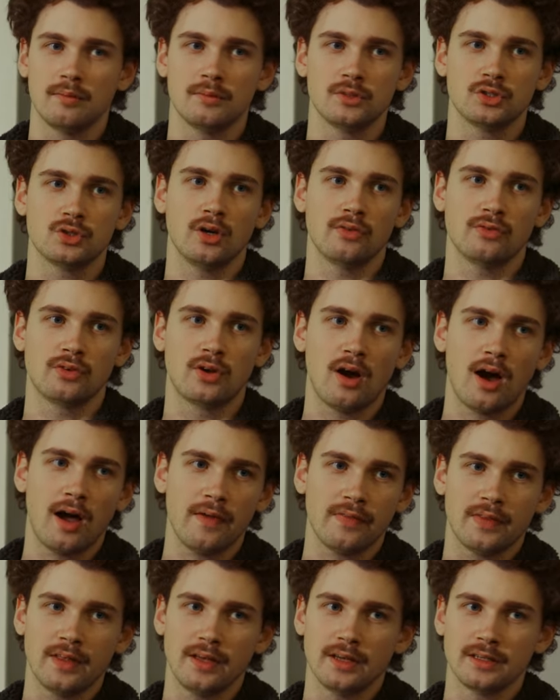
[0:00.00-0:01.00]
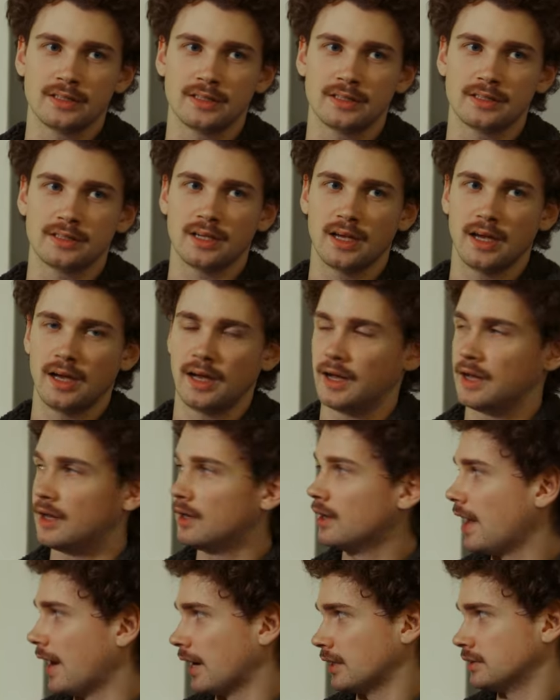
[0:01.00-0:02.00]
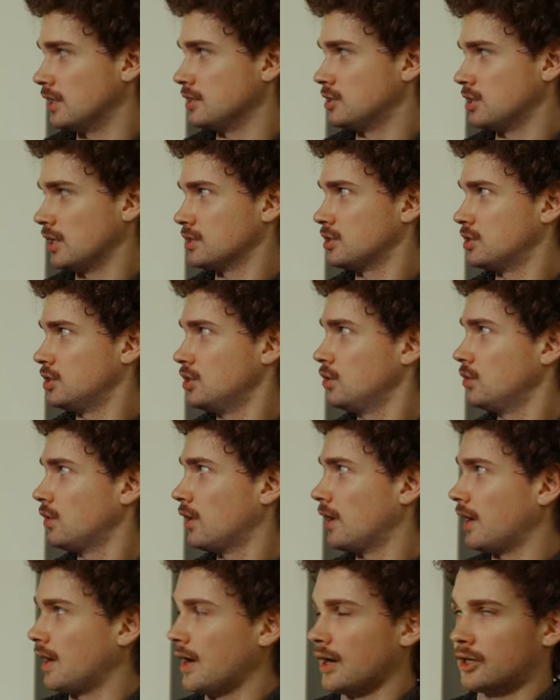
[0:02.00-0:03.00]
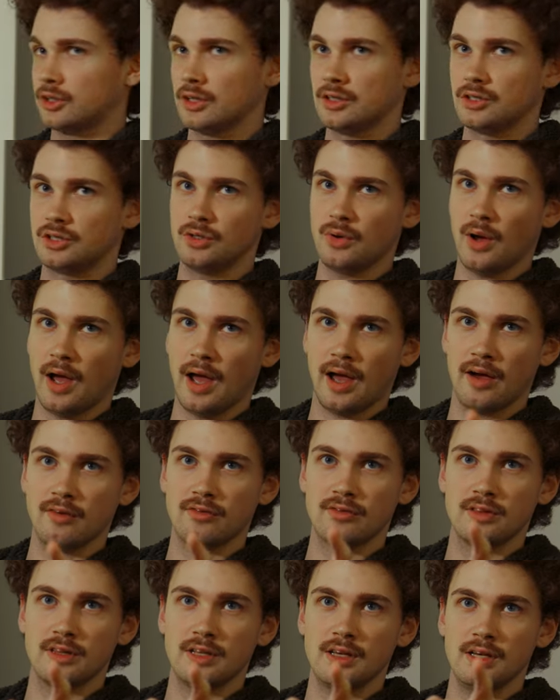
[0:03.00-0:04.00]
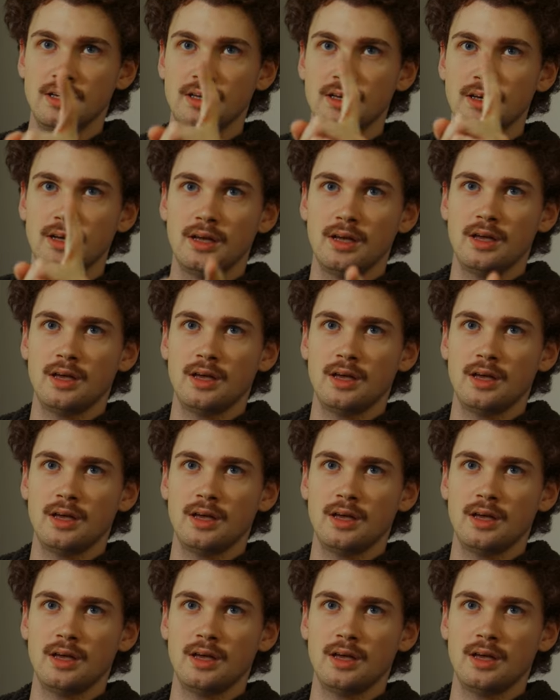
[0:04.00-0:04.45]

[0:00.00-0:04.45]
So I've got this XH2S, and I actually do have the